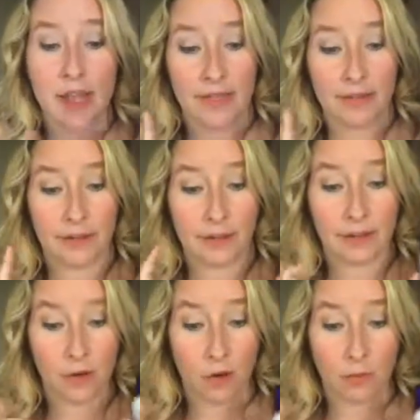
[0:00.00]
that are gonna
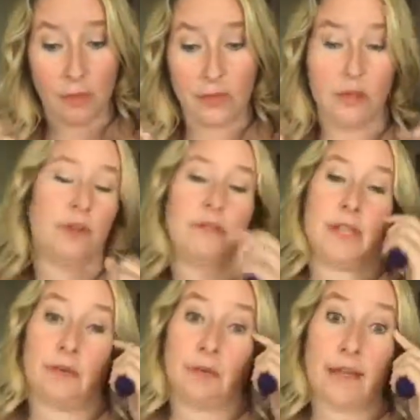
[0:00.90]
calm the nerves
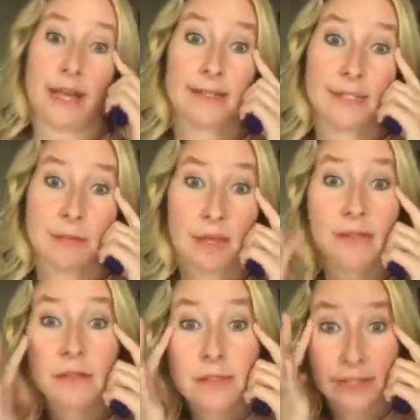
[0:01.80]
and relax the
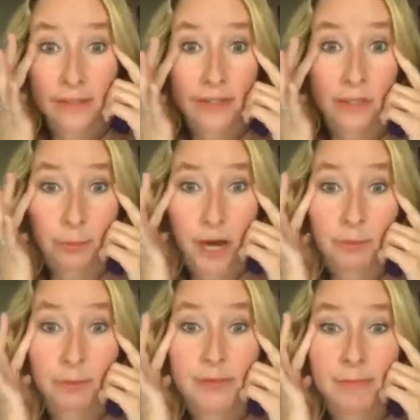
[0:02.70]
muscles in like your
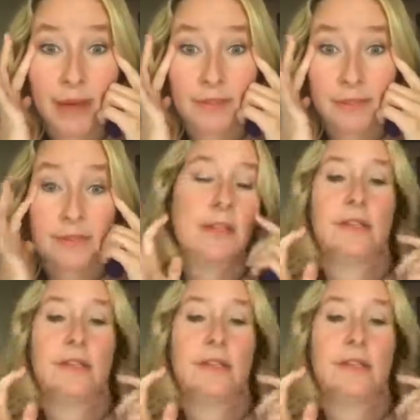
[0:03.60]
problem spots.